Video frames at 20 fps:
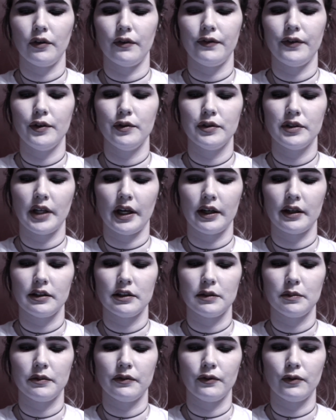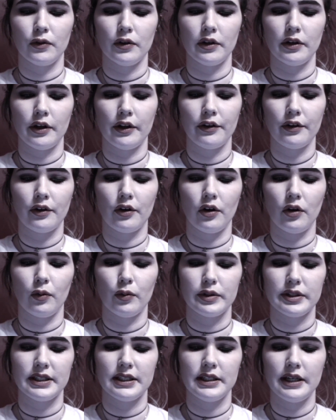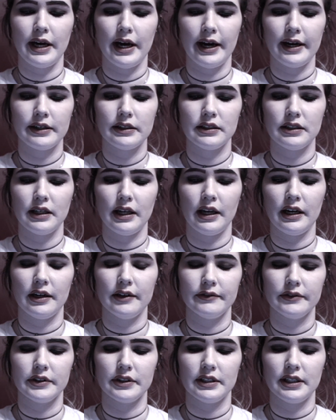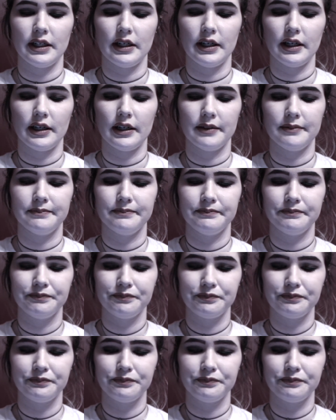a few seconds before another girl was attacked and never seen again.